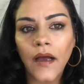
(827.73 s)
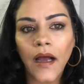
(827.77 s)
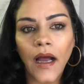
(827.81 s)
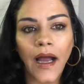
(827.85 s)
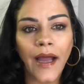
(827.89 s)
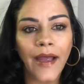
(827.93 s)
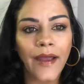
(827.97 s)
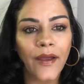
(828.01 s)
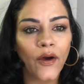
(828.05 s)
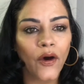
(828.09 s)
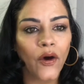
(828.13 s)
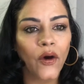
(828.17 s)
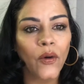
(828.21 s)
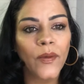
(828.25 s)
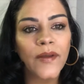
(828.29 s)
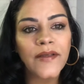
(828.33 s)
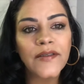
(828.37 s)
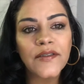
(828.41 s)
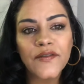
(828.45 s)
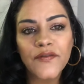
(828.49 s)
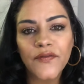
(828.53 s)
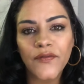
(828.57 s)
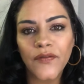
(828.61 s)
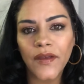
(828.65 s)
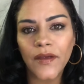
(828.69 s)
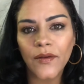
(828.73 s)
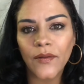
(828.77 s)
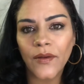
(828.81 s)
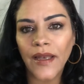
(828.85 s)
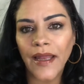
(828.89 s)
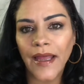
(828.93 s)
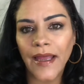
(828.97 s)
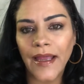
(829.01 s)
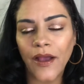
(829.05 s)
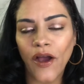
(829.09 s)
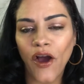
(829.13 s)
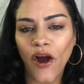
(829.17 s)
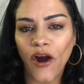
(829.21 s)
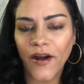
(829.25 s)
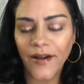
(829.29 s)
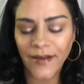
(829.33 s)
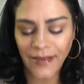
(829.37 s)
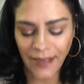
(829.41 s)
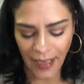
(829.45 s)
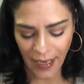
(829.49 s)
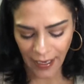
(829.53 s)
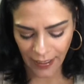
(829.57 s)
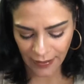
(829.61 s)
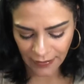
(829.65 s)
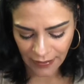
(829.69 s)
I always feel like Hard
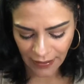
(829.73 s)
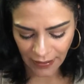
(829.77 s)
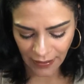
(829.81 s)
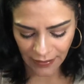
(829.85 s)
Candy